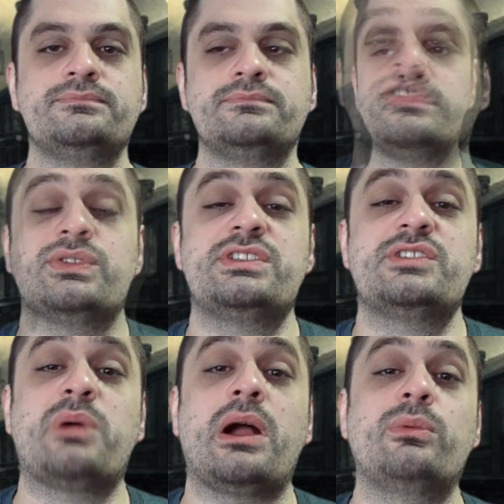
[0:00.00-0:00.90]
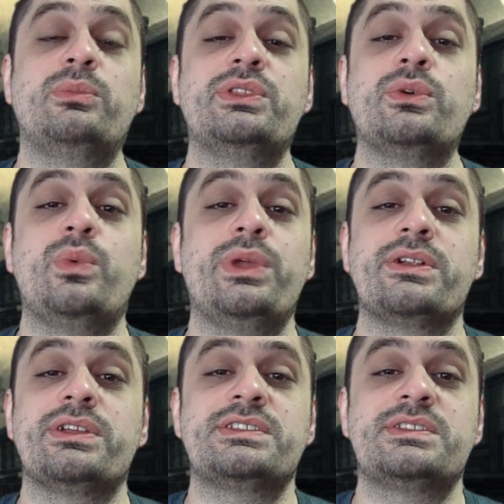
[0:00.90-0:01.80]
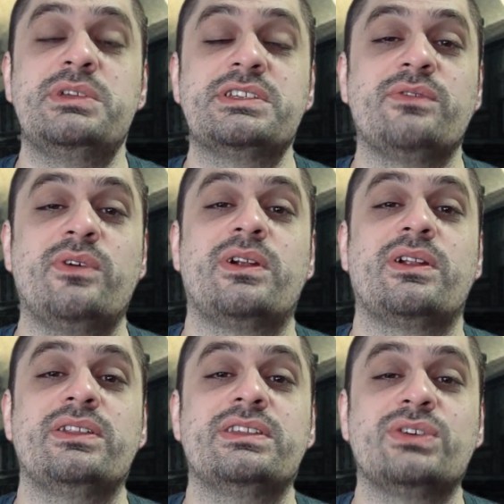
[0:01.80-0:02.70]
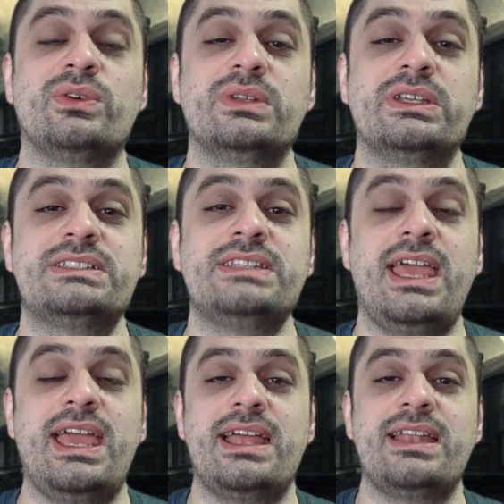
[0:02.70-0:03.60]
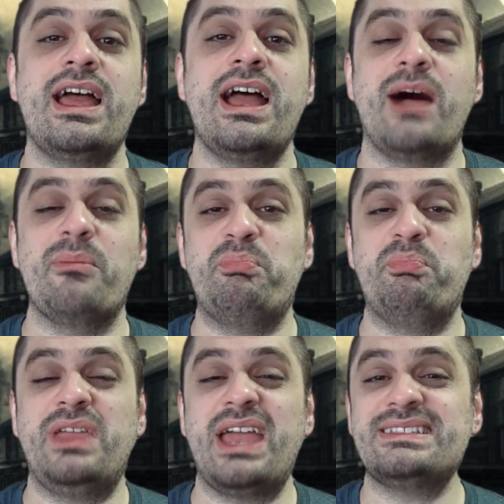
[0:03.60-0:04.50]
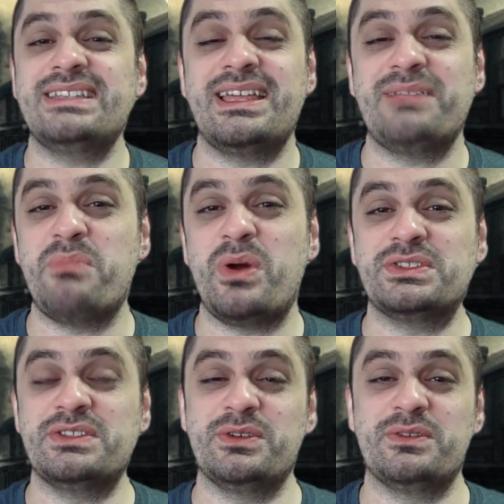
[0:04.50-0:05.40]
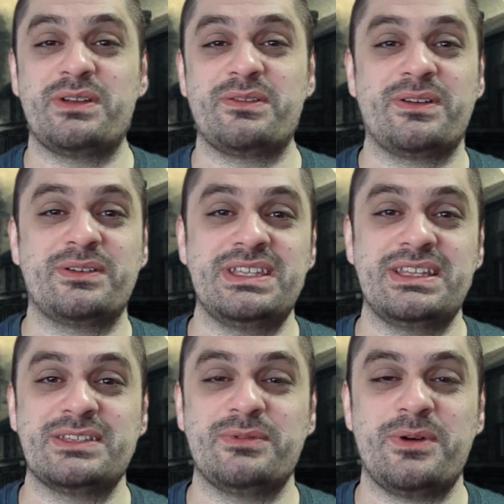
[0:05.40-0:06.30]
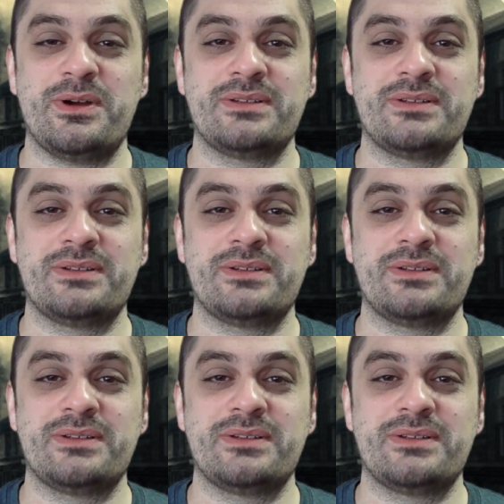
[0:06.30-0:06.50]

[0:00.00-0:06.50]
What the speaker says: So this is probably the weirdest piece of art on this whole list, and I'm guessing that most of you have never seen this before.